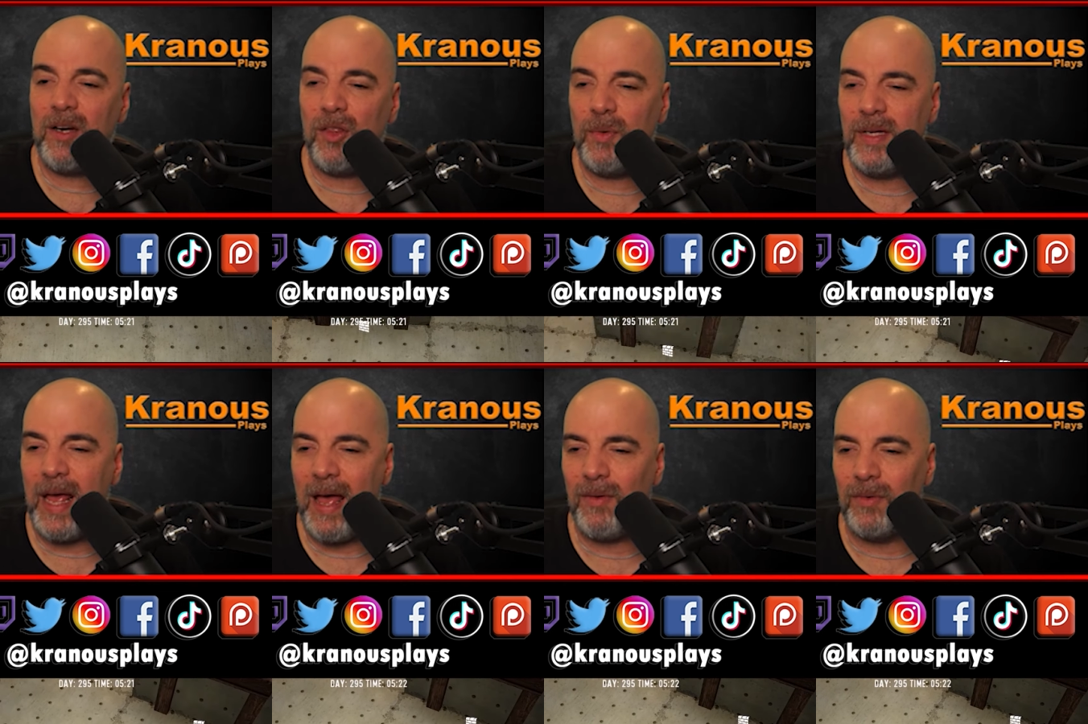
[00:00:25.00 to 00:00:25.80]
it all the way
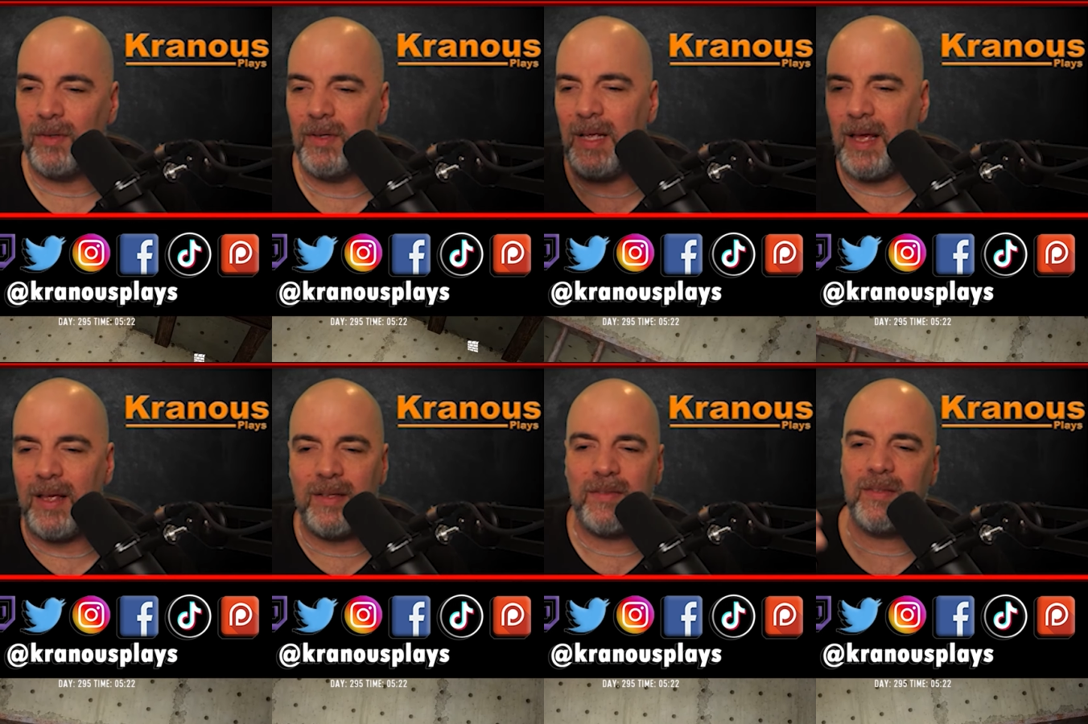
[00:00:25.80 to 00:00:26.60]
down. Yeah,
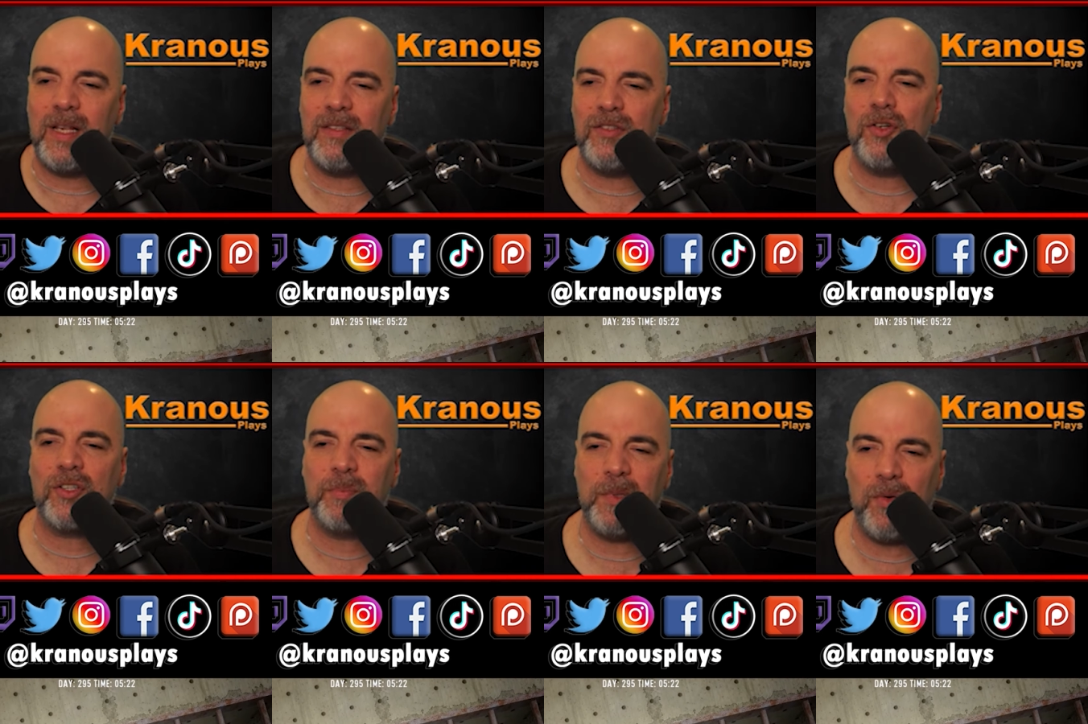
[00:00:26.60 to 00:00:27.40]
it's... it's you're
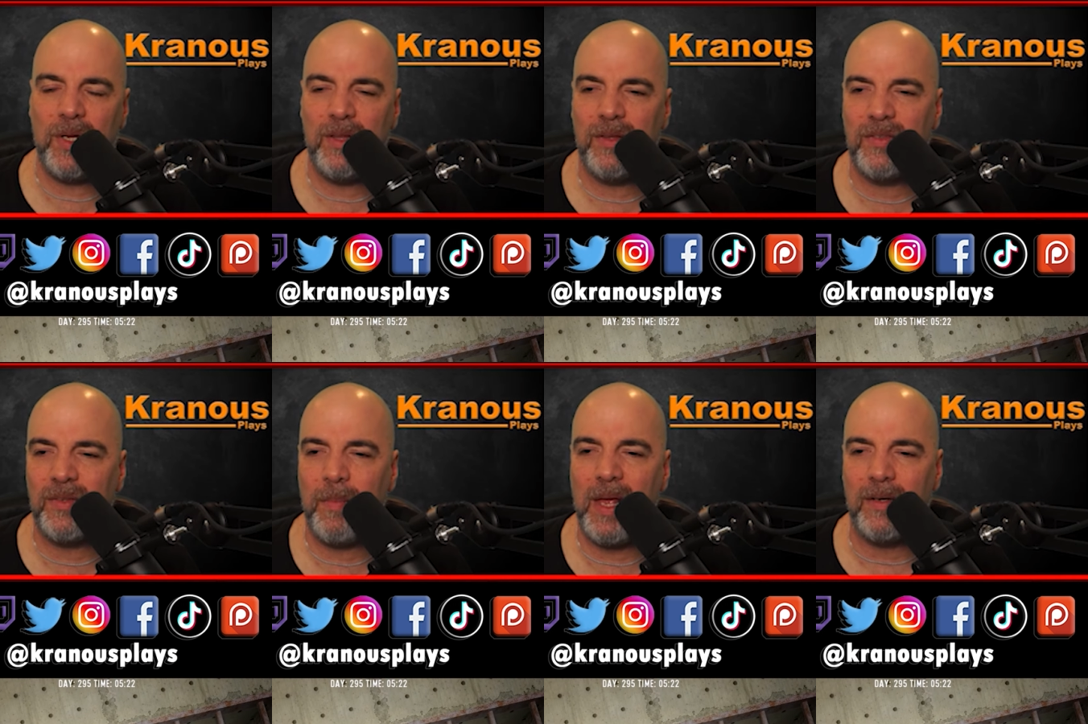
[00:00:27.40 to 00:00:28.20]
exploding the
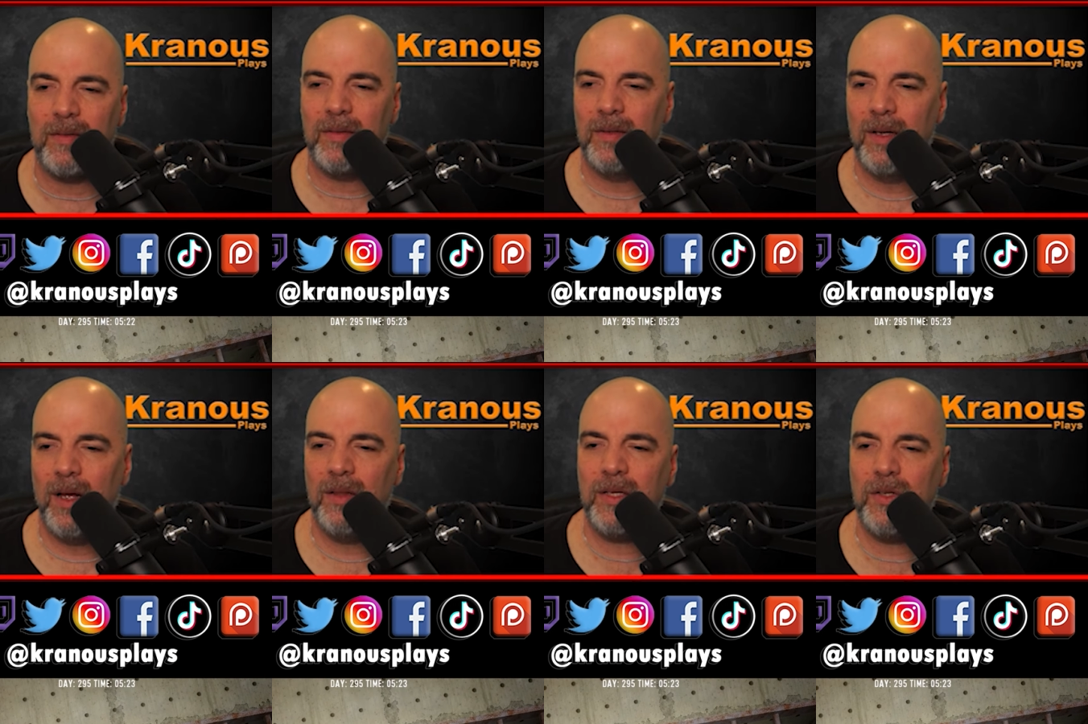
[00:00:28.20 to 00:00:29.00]
cement.
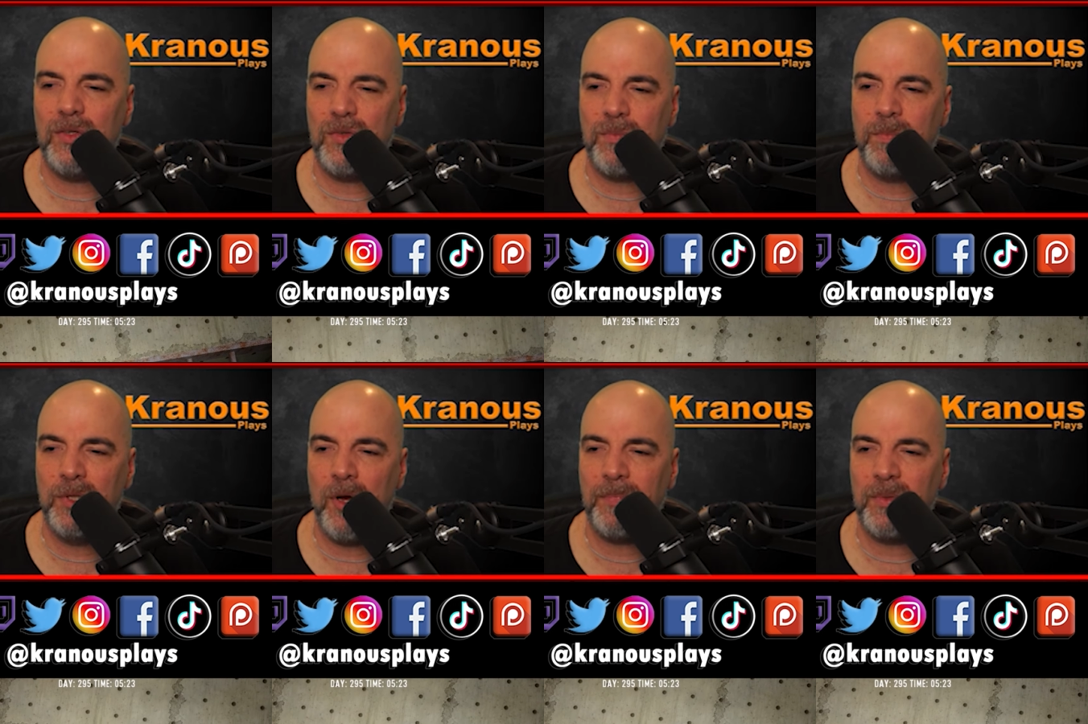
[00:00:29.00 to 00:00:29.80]
Look, you just
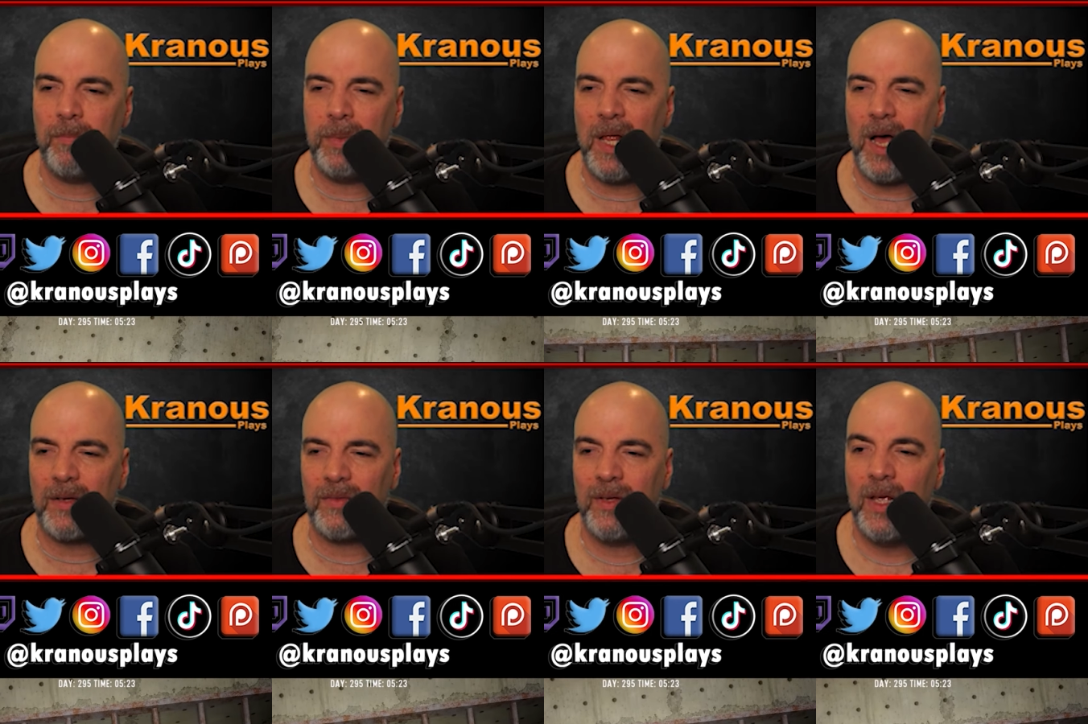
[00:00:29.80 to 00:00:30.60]
blew up some
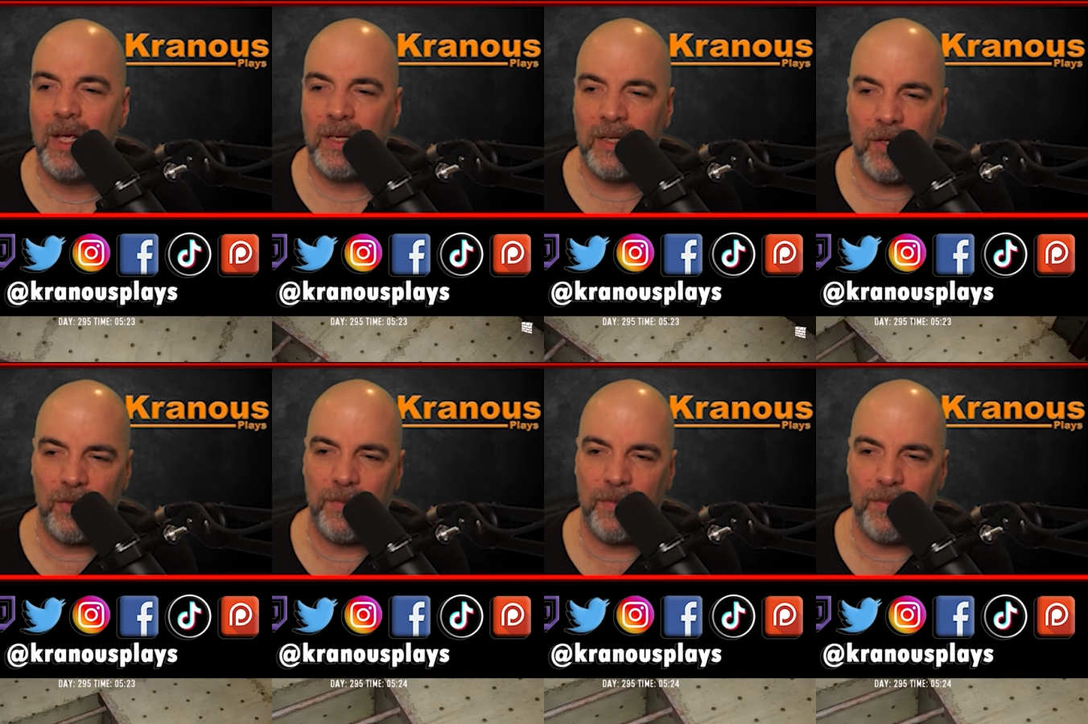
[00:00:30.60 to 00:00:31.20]
blocks. Kill